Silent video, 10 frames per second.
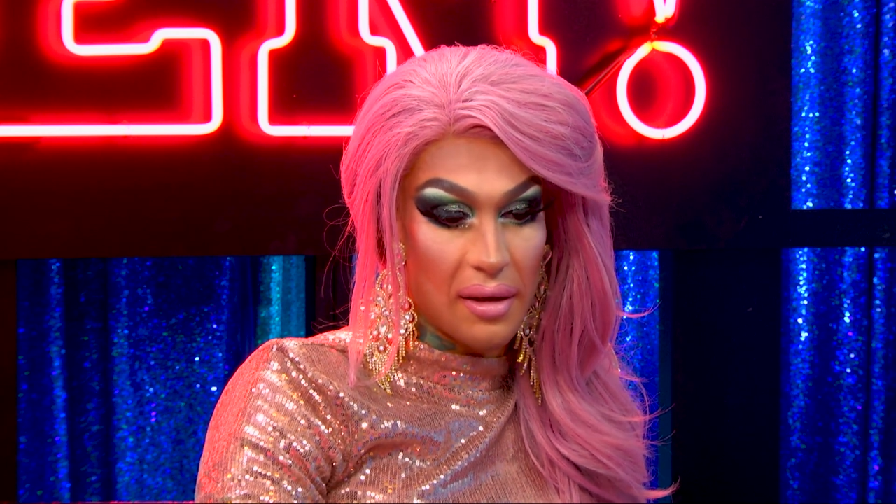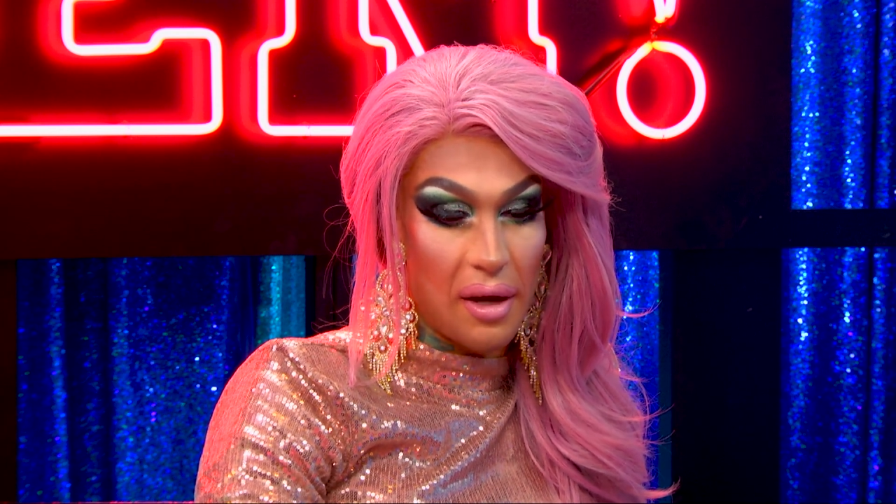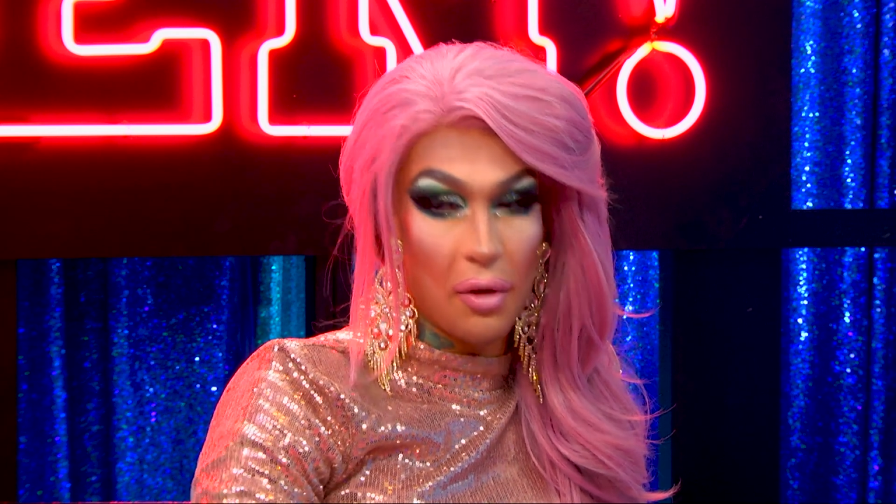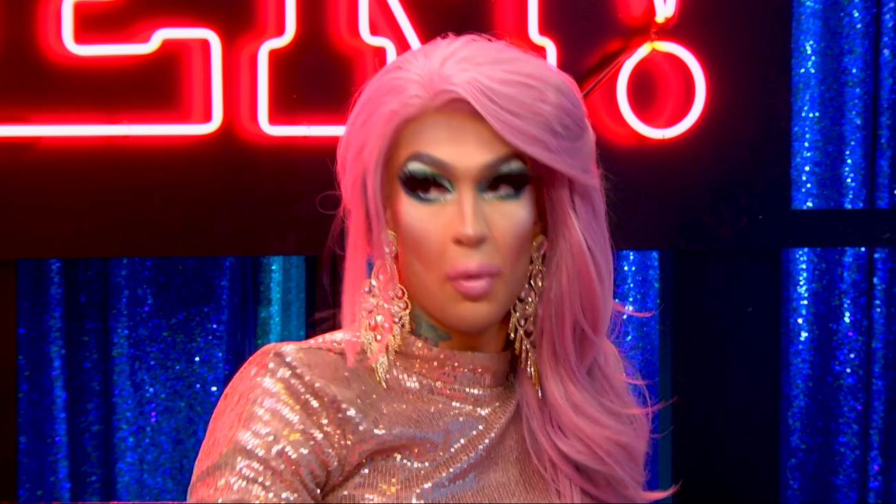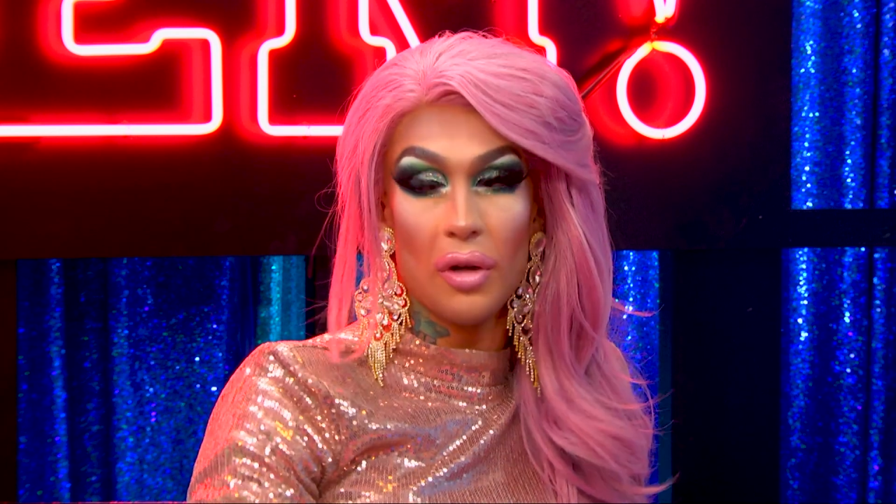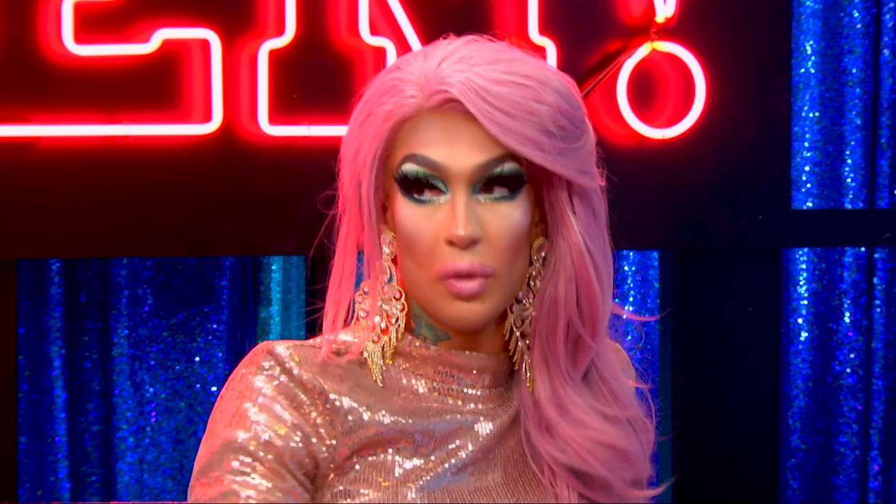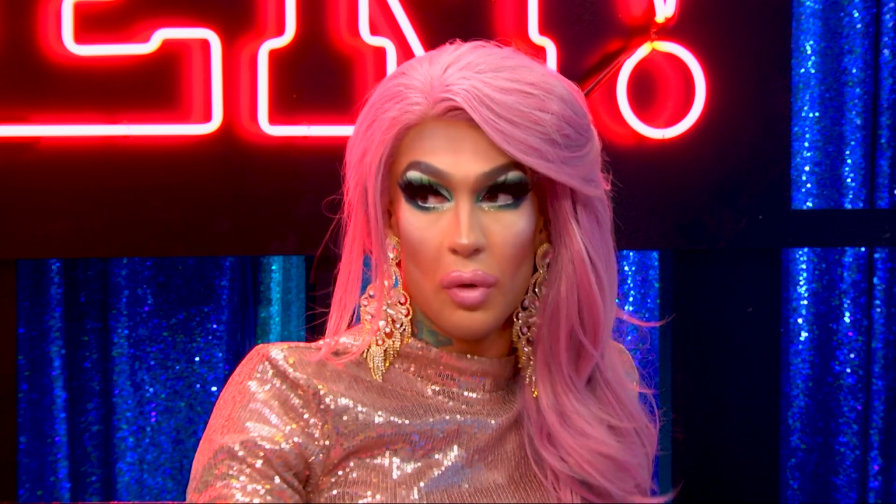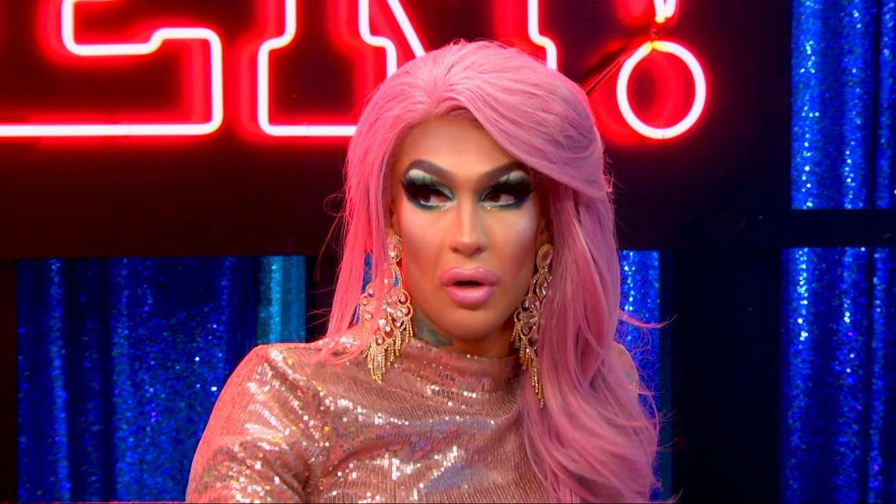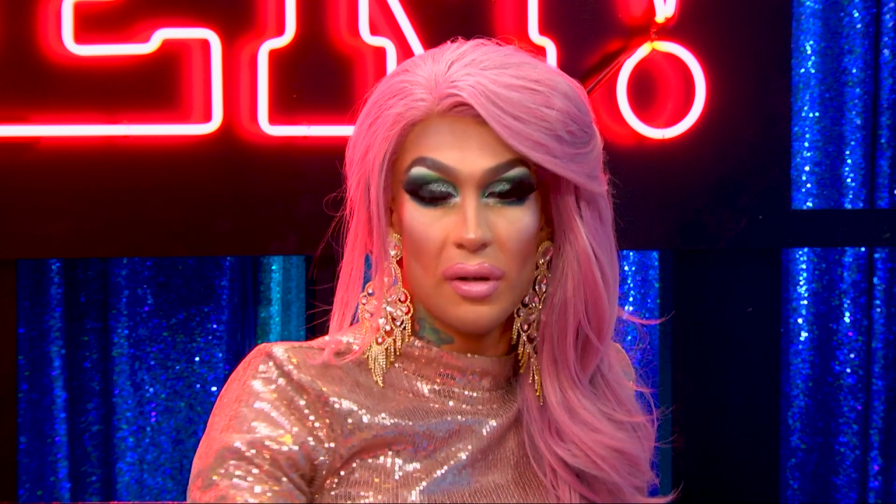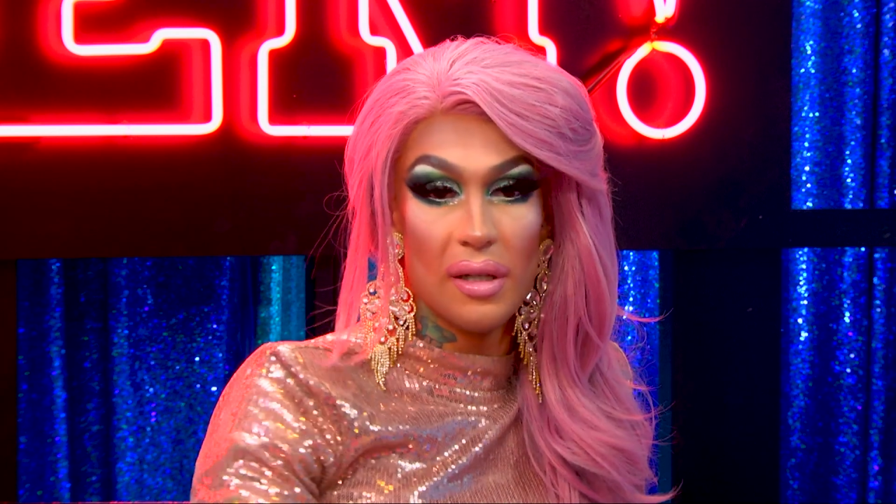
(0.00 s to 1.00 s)
to other Werq the
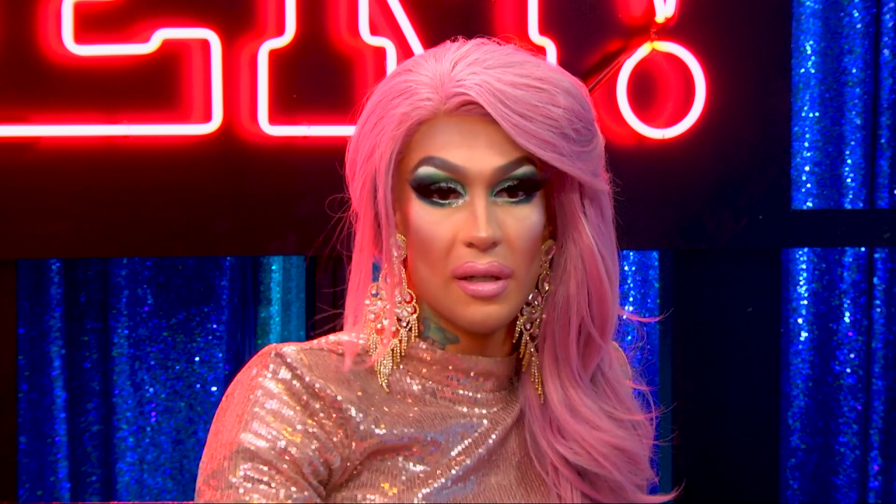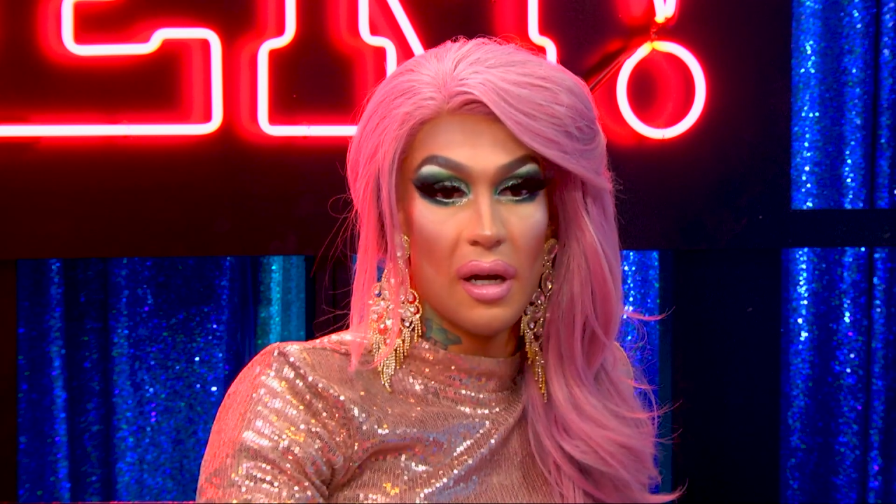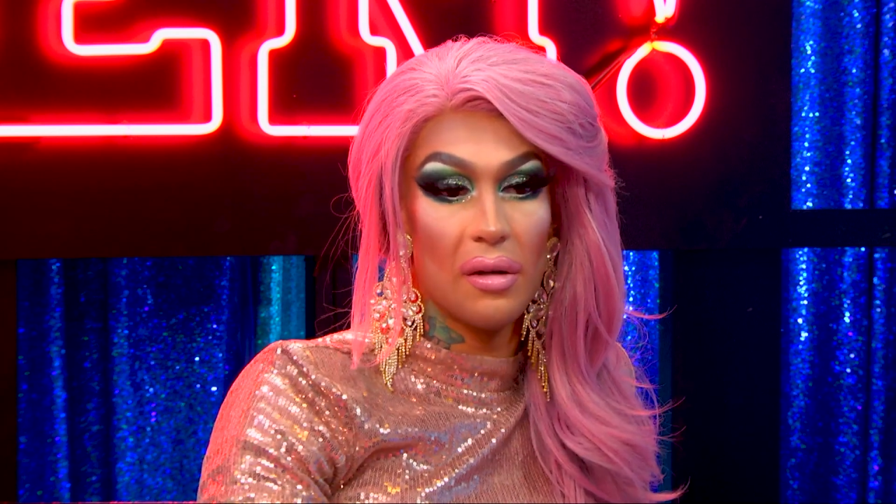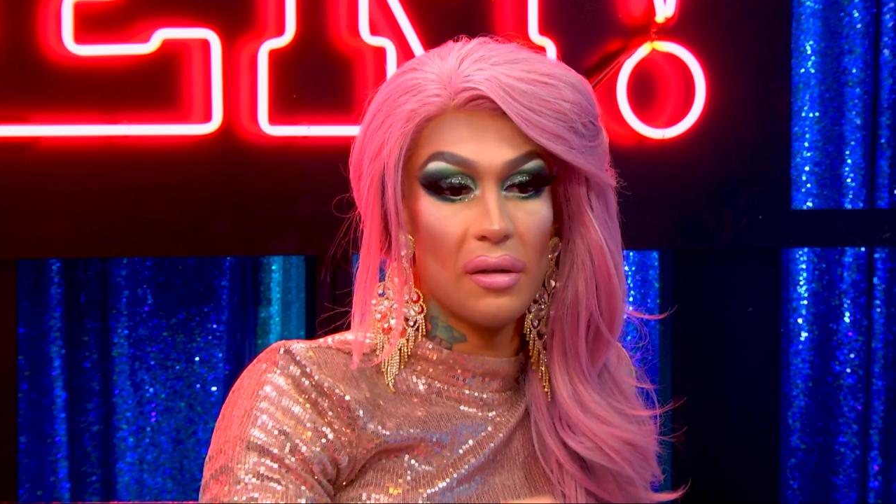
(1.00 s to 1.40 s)
Worlds and